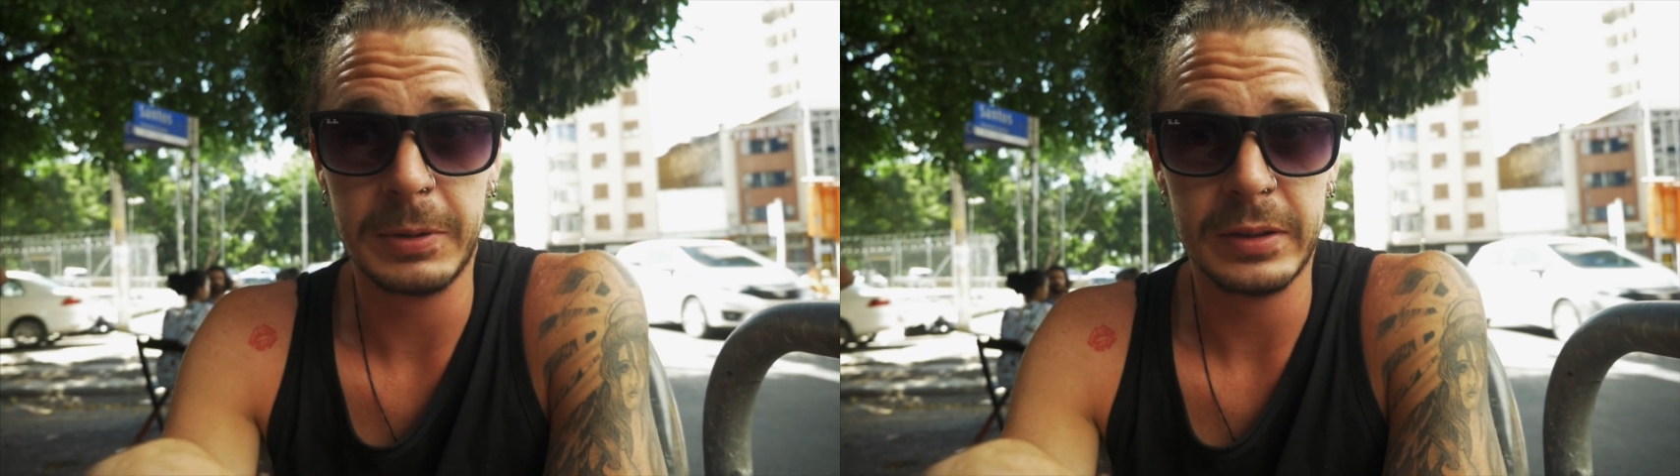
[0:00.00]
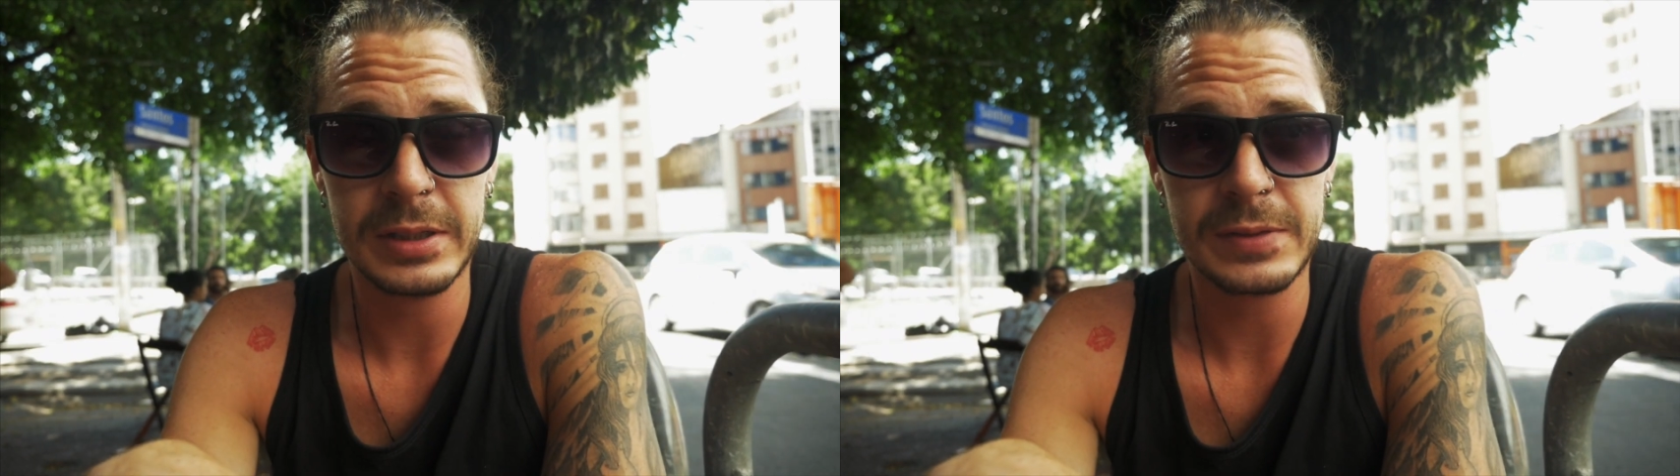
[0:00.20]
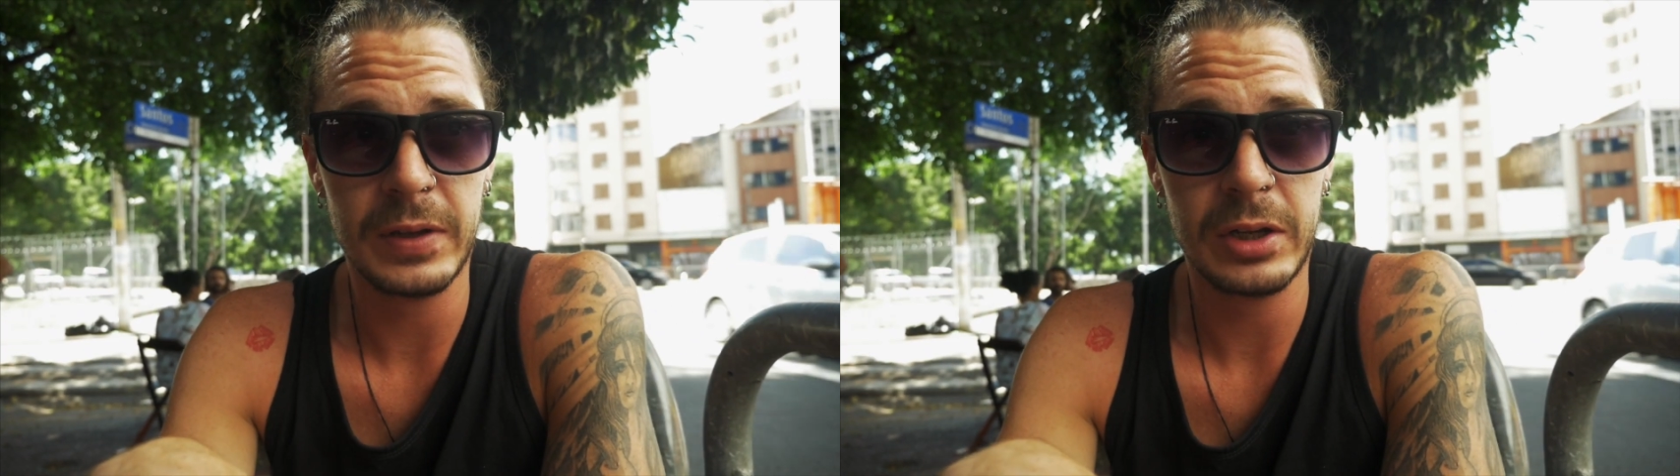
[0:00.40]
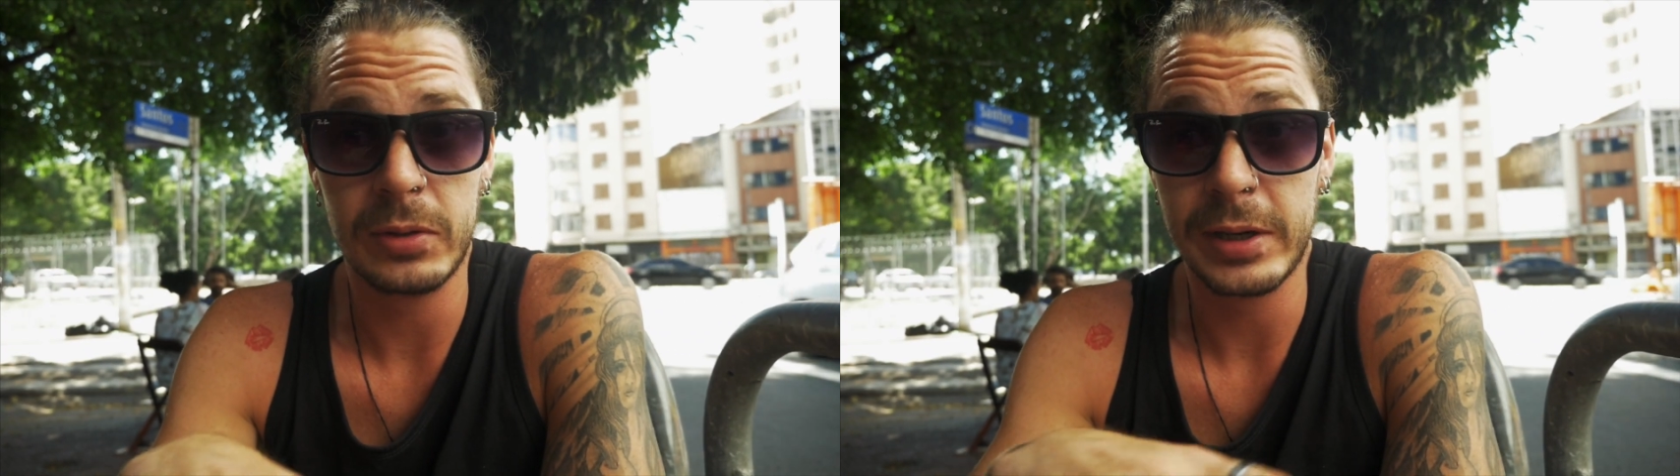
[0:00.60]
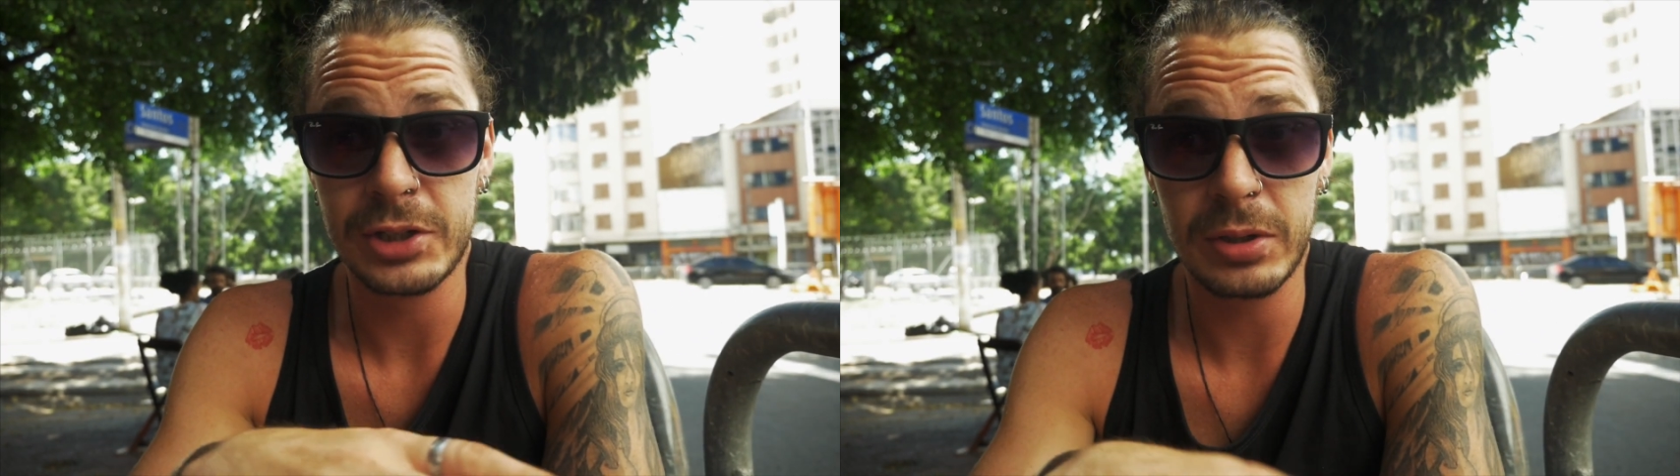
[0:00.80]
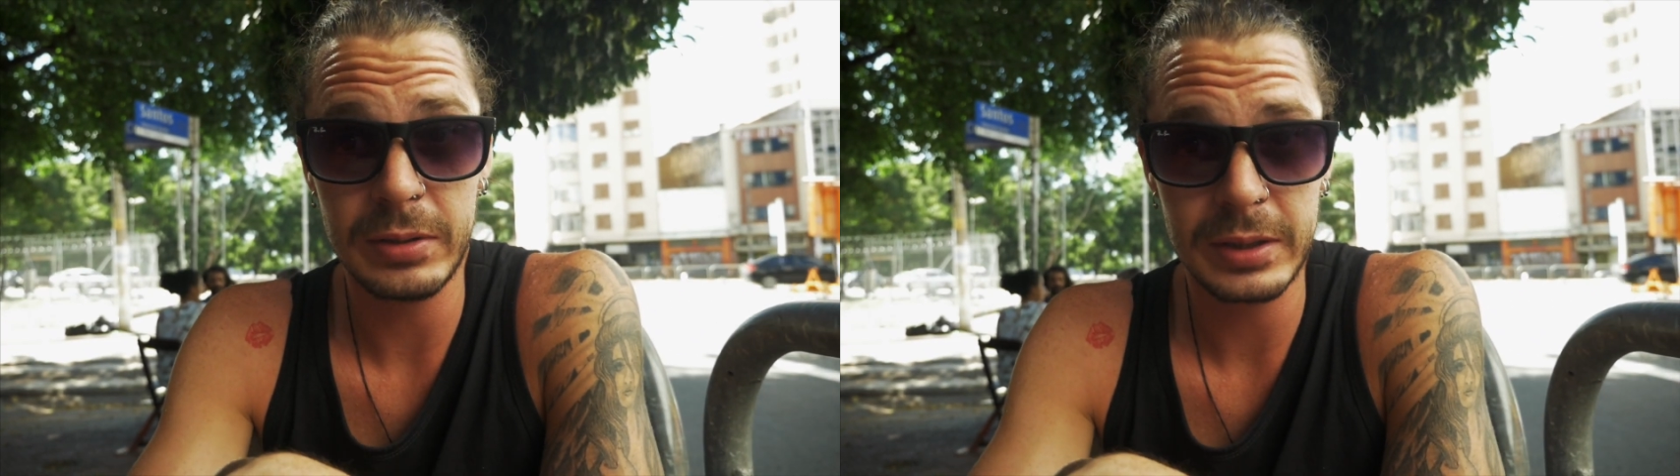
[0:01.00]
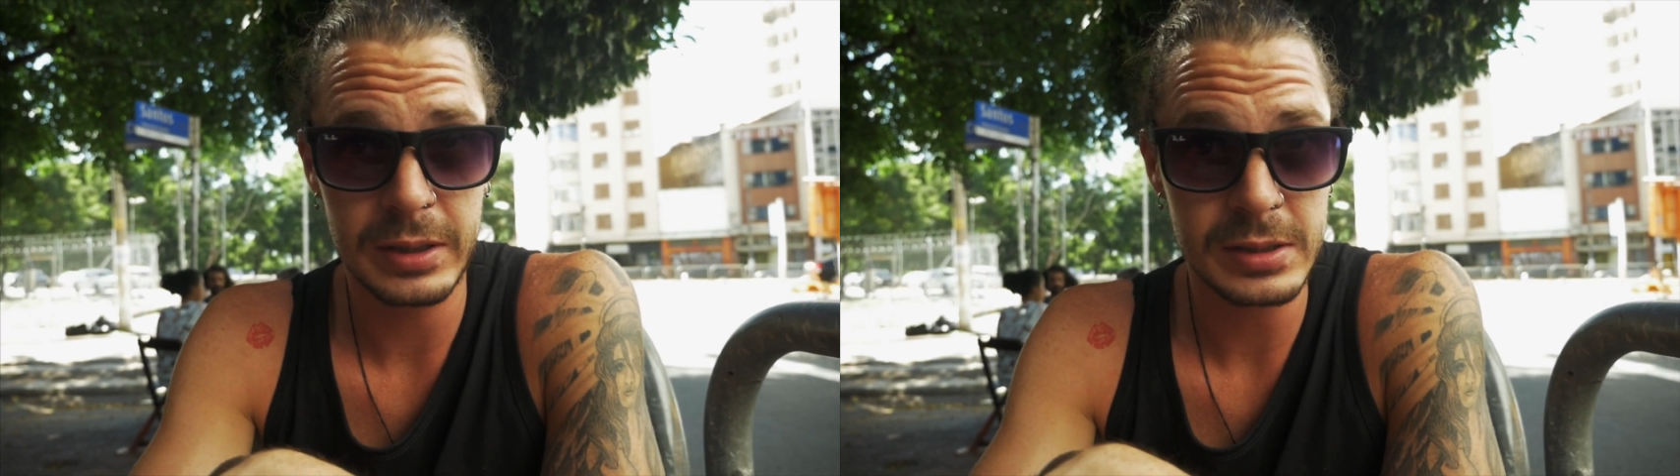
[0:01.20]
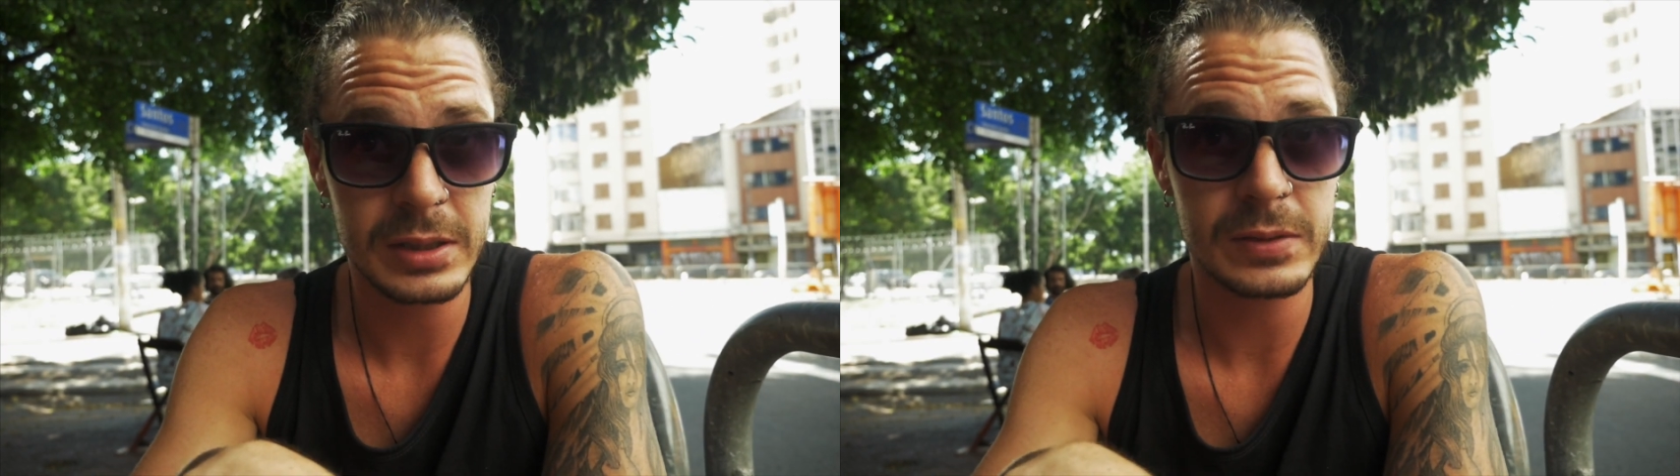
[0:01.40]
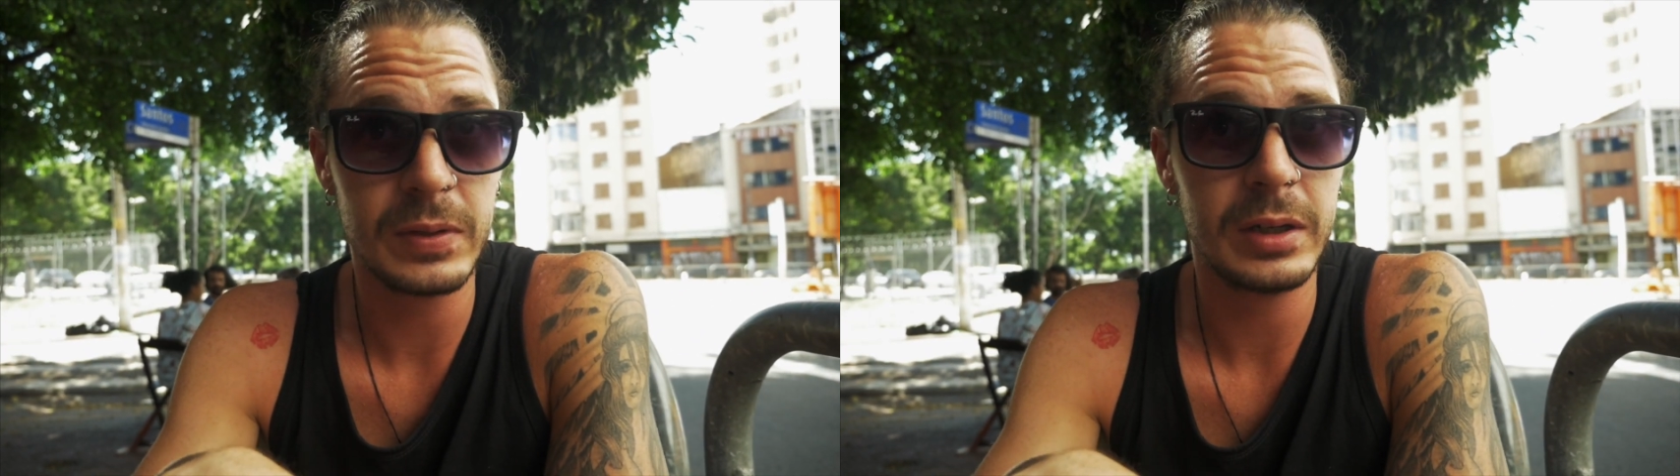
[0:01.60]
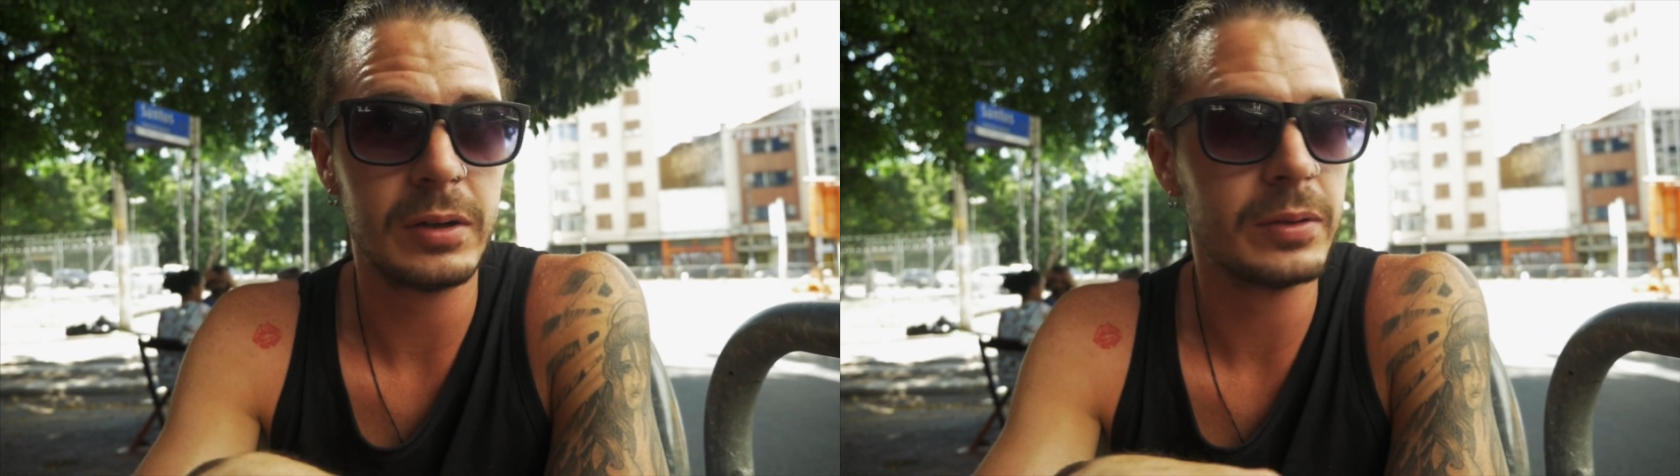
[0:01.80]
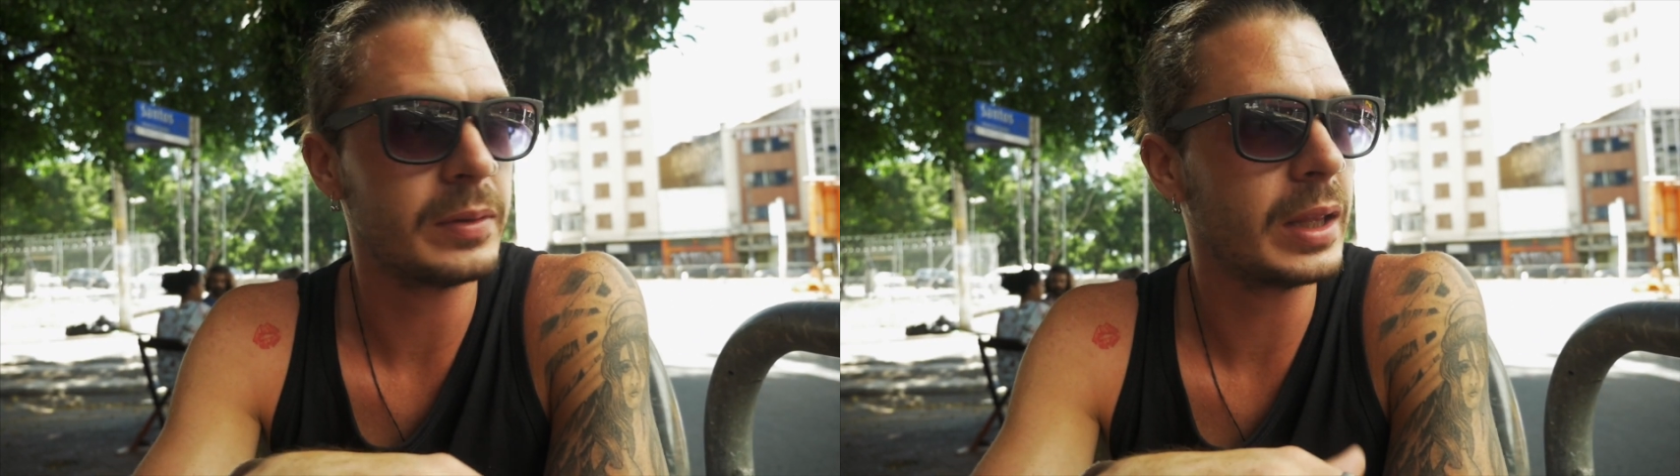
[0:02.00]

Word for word: about in this video and I showed you guys in this video,